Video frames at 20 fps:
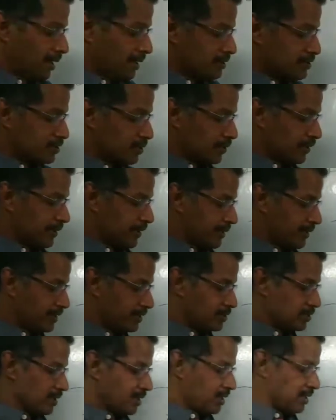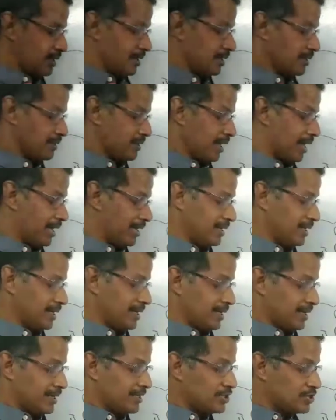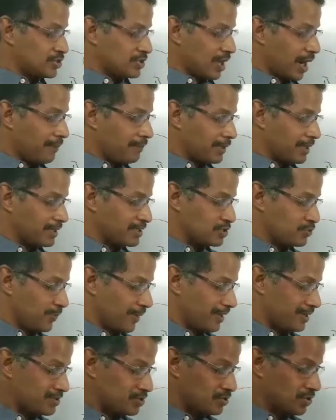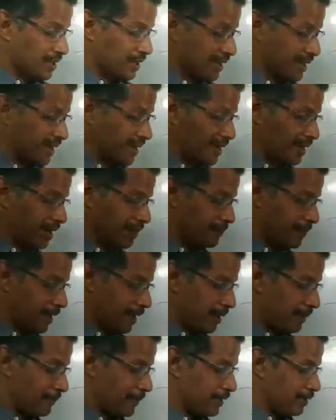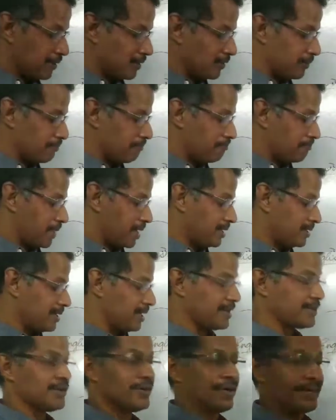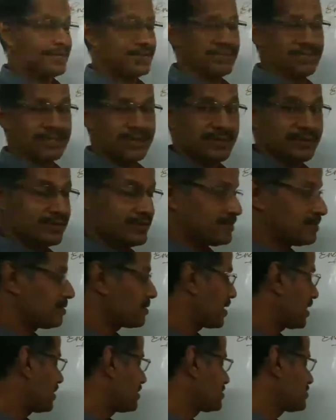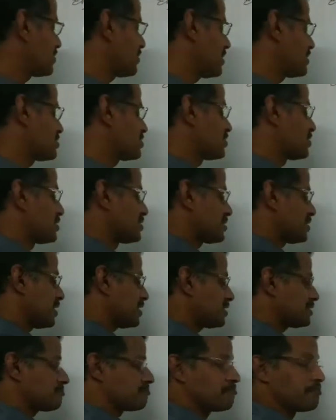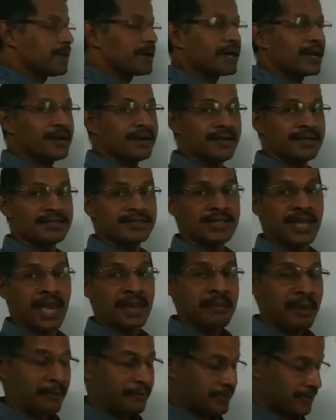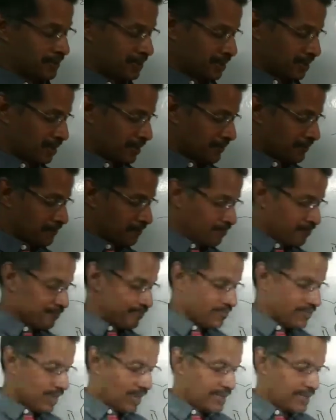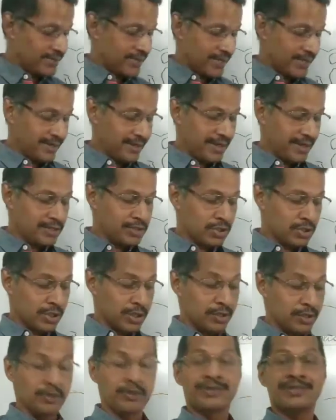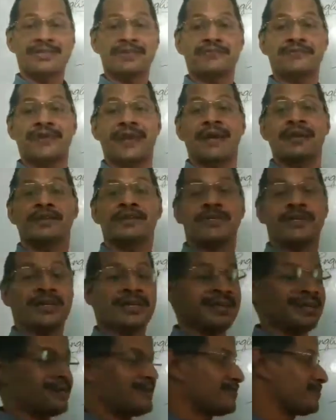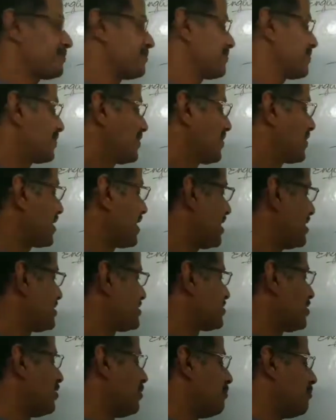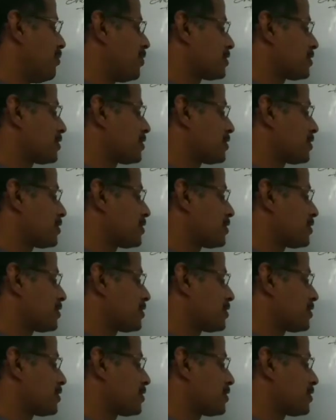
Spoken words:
it stamped its feet, kicking up a lot of mud and dust. Okay, so as a result, mud and dust came up, and then it looked frightening. Okay, so